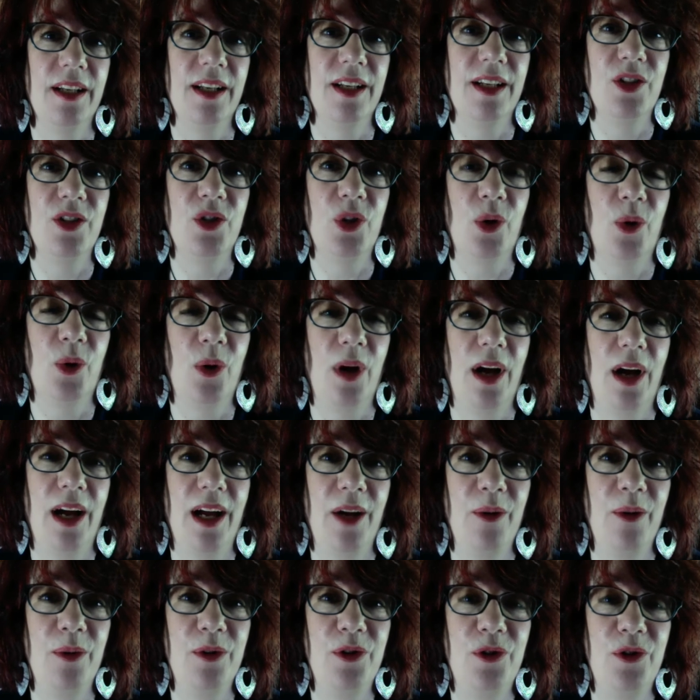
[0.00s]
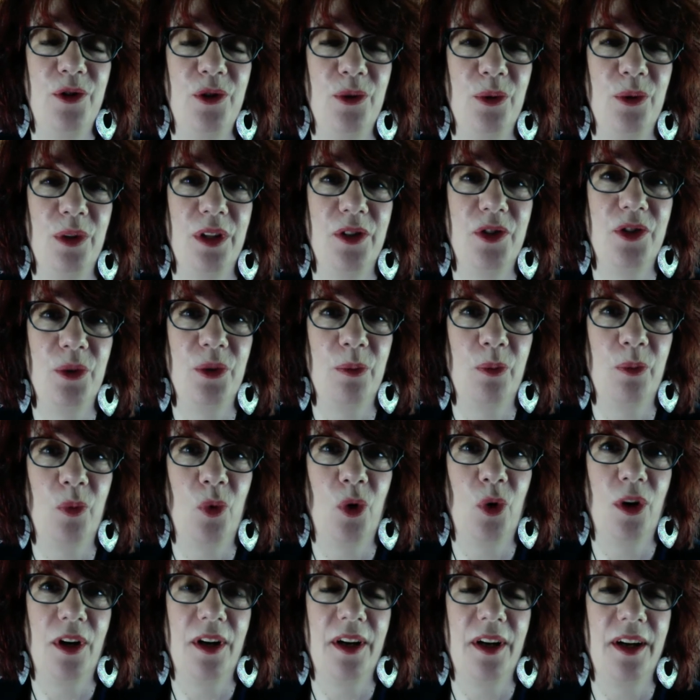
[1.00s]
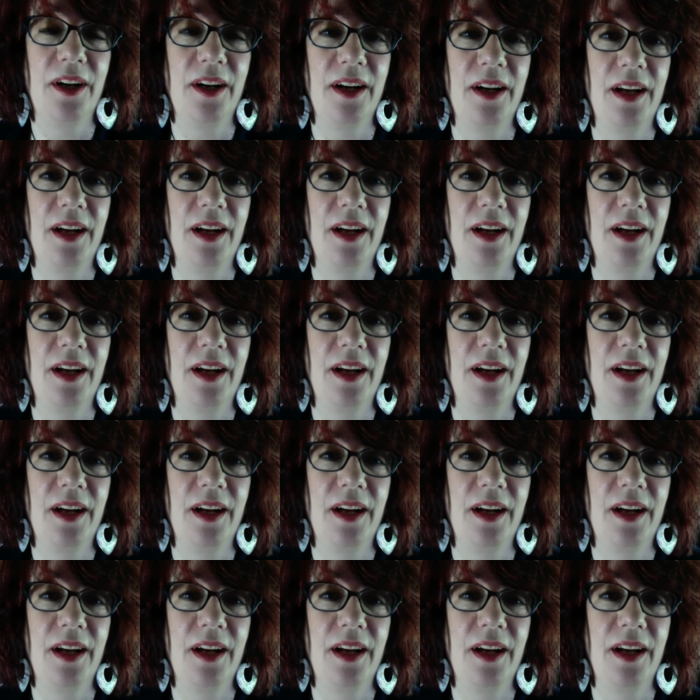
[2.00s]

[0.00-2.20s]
So I was doing some work